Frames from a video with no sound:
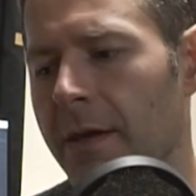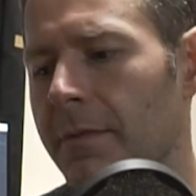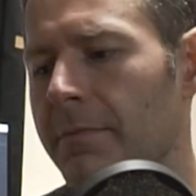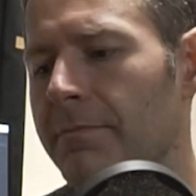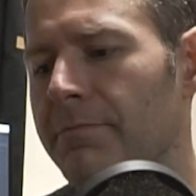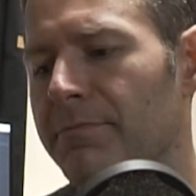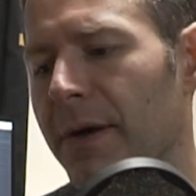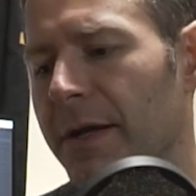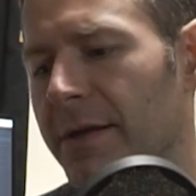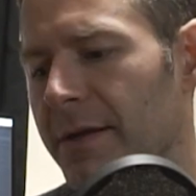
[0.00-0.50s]

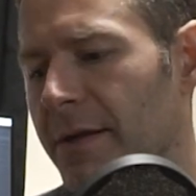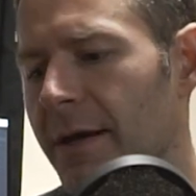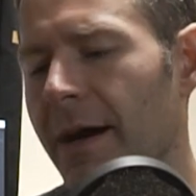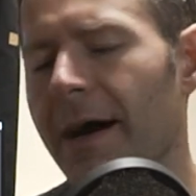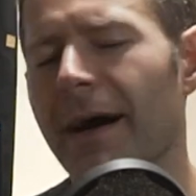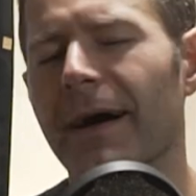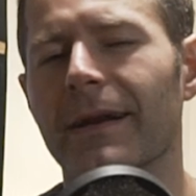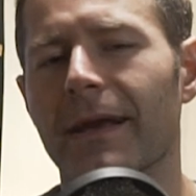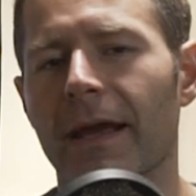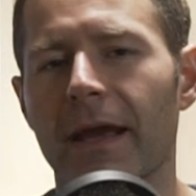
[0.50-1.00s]
But
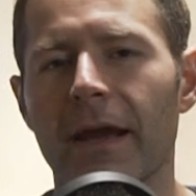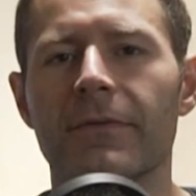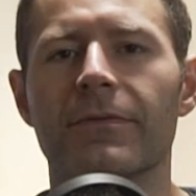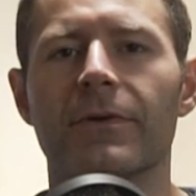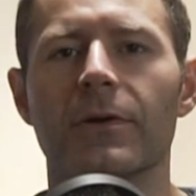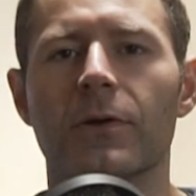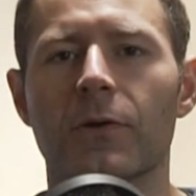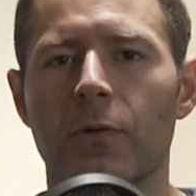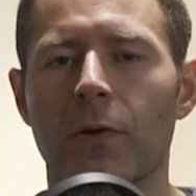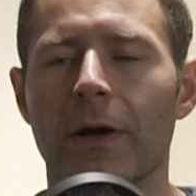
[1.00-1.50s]
not
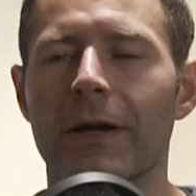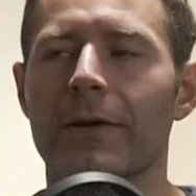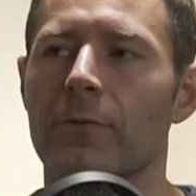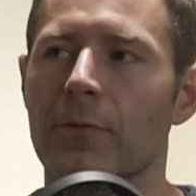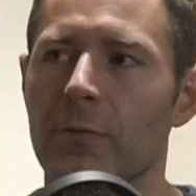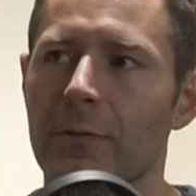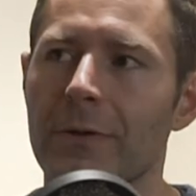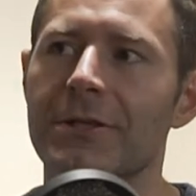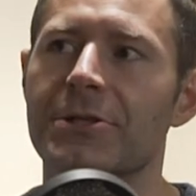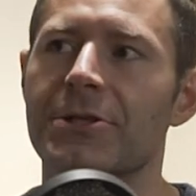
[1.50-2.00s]
ever quite
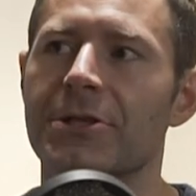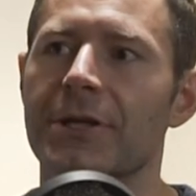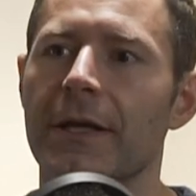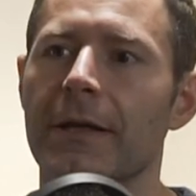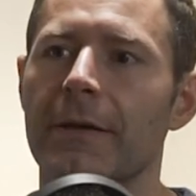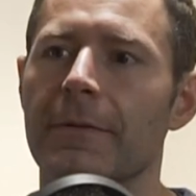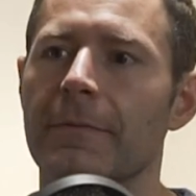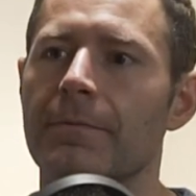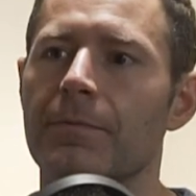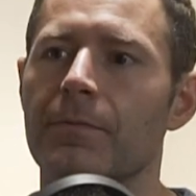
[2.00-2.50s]

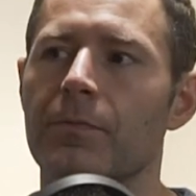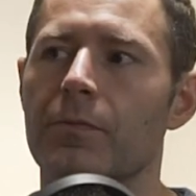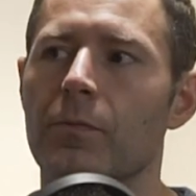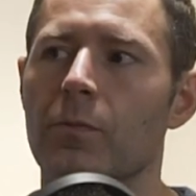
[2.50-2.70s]
reaching